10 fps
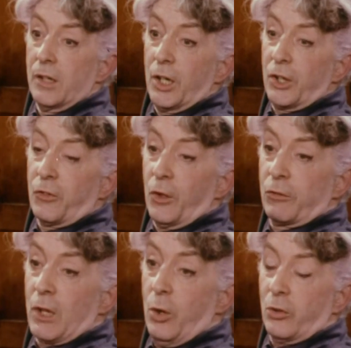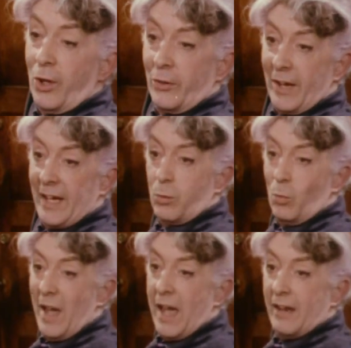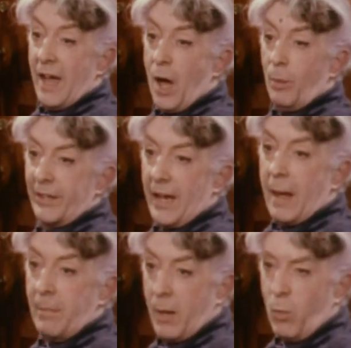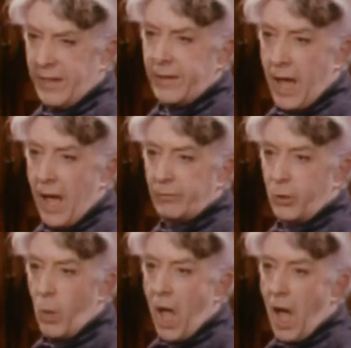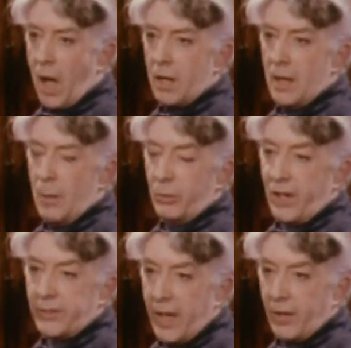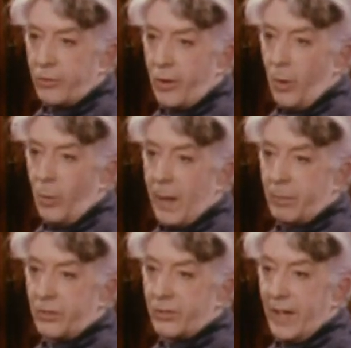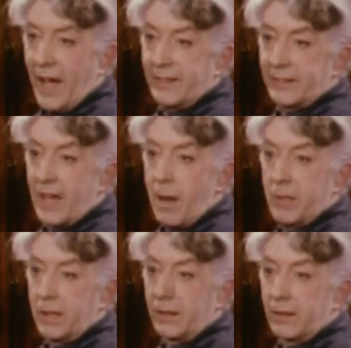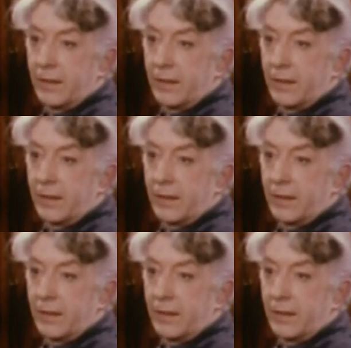is full of clothes, not that I can wear now, but that I may one day have to wear, which I daren't throw away because the night is coming.